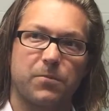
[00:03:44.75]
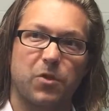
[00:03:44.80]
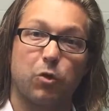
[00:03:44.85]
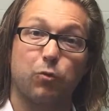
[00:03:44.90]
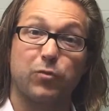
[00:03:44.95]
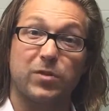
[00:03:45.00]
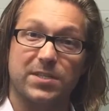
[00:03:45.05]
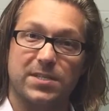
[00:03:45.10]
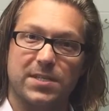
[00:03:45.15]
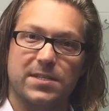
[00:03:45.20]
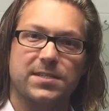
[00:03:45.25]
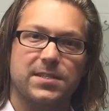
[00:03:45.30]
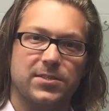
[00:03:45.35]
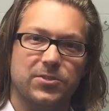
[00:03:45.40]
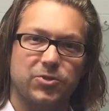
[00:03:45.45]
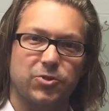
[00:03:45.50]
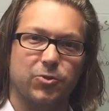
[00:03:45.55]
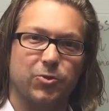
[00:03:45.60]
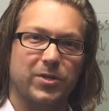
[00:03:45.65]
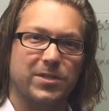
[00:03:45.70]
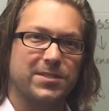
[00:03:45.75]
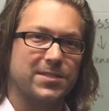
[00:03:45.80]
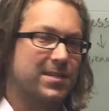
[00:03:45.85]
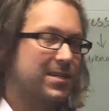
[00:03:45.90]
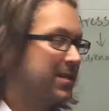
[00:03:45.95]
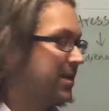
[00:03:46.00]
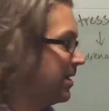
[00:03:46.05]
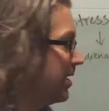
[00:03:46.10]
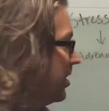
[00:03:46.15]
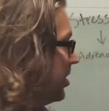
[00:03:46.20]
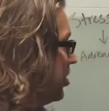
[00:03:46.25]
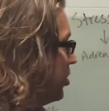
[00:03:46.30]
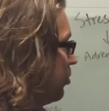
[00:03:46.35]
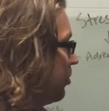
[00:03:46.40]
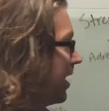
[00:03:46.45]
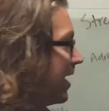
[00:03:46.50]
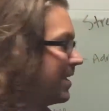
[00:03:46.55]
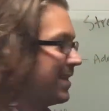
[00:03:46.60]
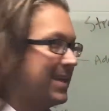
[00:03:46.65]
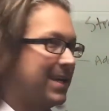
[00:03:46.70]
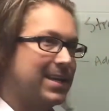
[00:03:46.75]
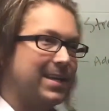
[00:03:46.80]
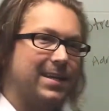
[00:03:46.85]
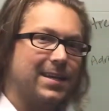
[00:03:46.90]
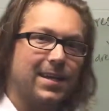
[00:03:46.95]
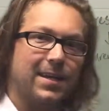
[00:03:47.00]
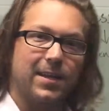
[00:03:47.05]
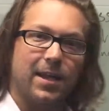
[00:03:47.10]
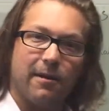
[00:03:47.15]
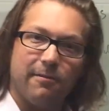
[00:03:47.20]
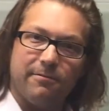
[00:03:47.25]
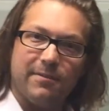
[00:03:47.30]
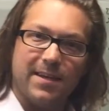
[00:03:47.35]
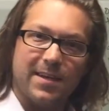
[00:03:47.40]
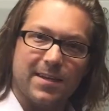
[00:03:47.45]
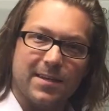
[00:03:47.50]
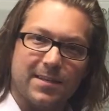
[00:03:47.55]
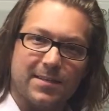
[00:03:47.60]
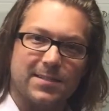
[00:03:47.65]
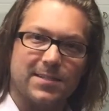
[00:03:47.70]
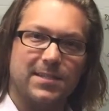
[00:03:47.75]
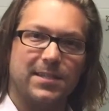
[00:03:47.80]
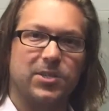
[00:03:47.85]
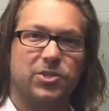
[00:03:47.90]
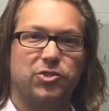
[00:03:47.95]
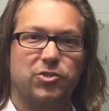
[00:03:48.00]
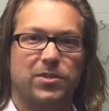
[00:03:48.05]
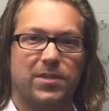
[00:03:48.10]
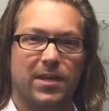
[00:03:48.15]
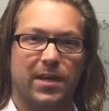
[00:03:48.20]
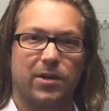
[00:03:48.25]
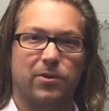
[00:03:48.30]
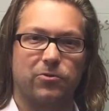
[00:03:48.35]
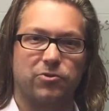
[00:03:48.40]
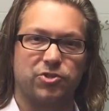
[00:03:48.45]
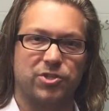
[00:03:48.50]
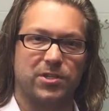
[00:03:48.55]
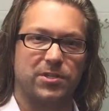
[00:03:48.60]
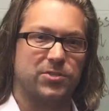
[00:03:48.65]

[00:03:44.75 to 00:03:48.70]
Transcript: resistant to it, you're not getting enough in to get you the energy.